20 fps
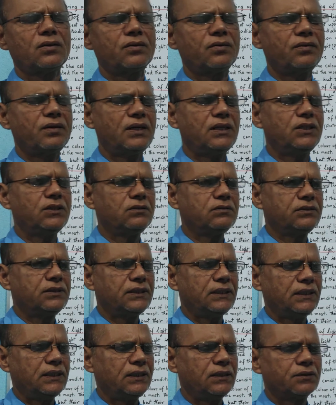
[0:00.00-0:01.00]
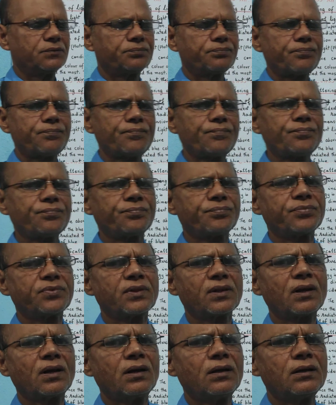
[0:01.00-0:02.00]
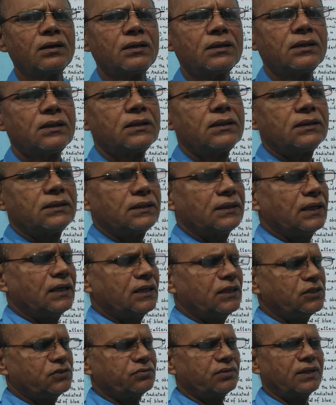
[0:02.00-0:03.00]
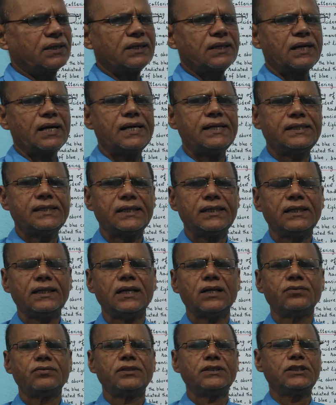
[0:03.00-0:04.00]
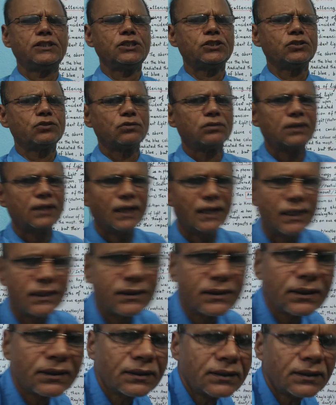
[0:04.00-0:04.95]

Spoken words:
Well, you see, there is one criteria which is known as